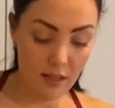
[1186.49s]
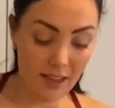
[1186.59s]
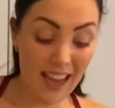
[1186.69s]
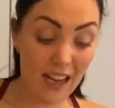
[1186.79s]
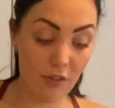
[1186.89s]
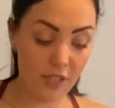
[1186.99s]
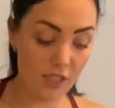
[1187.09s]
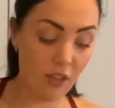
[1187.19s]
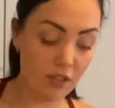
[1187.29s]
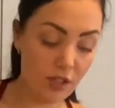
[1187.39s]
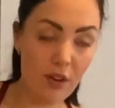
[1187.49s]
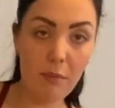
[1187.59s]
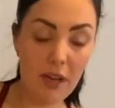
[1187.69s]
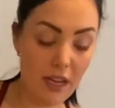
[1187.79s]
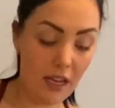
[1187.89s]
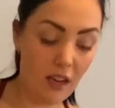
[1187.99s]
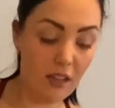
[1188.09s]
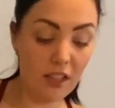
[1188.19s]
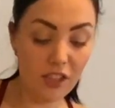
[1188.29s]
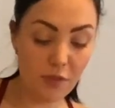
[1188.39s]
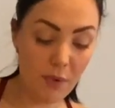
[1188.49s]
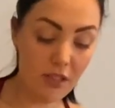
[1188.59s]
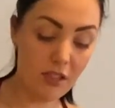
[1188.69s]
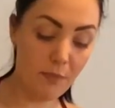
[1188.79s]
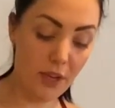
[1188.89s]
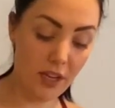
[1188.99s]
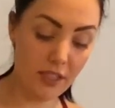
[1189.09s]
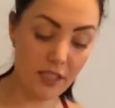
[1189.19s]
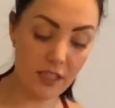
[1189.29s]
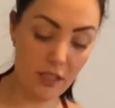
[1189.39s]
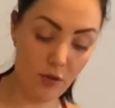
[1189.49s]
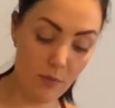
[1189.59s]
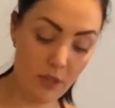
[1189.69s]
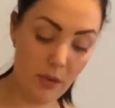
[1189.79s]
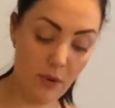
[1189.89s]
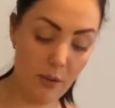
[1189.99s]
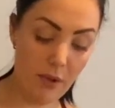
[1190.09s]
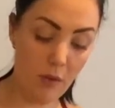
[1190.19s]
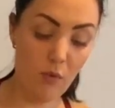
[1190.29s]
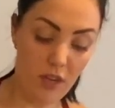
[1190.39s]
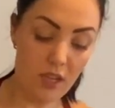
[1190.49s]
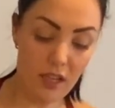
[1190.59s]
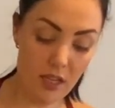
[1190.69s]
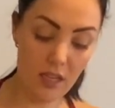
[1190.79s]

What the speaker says: calories also in my lunch meals, because normally when I'm at work